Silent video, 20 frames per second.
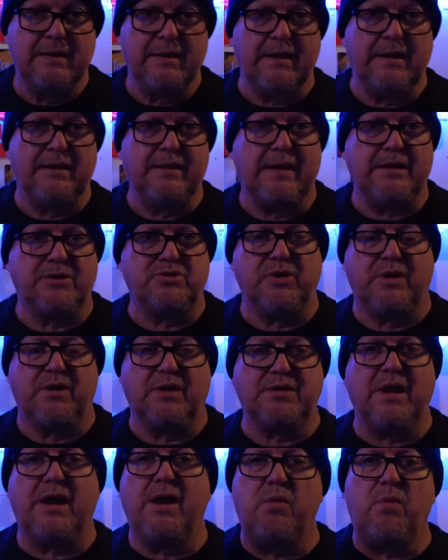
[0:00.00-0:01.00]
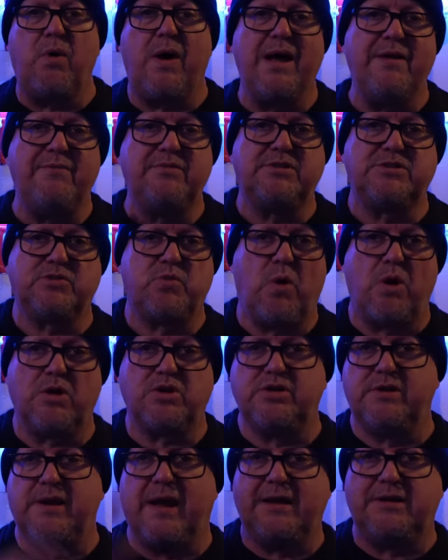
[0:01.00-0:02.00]
in their drink. I don't know why even
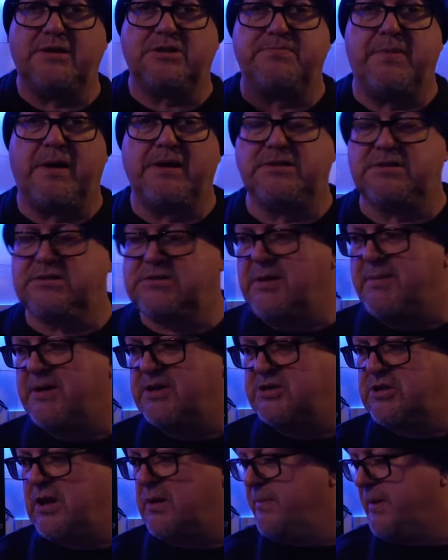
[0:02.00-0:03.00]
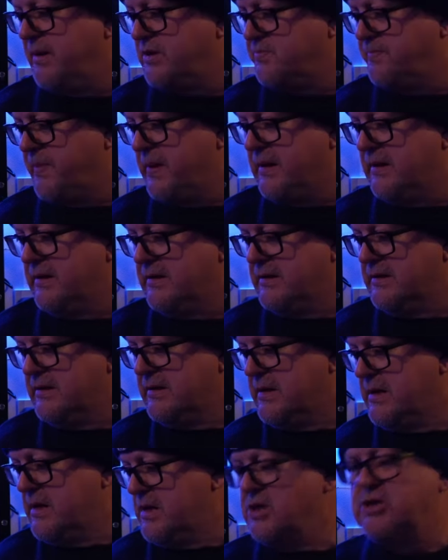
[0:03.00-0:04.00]
squash and that. It just makes it so much, so much better.
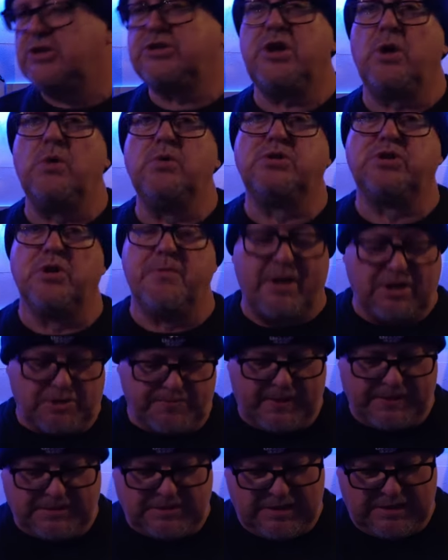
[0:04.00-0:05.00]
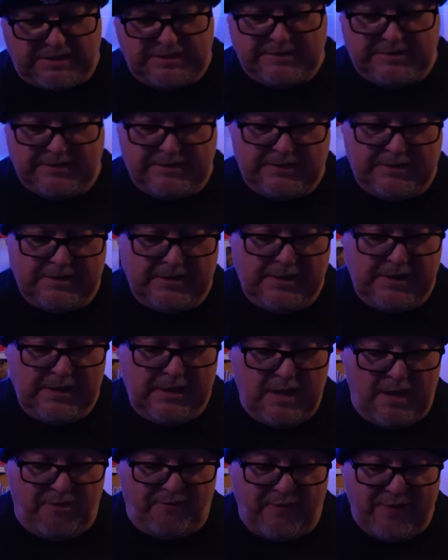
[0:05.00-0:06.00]
So, so much better.
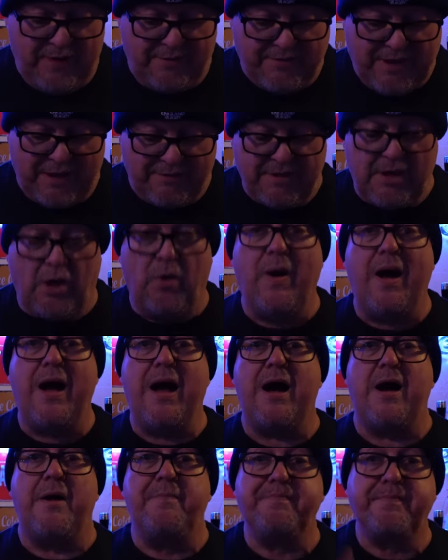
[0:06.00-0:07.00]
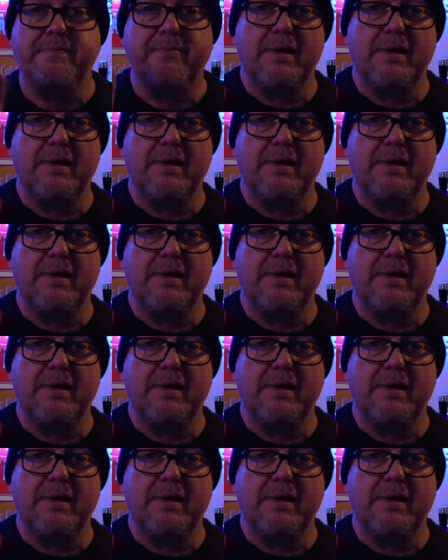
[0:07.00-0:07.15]
I think I've covered it all. Ah,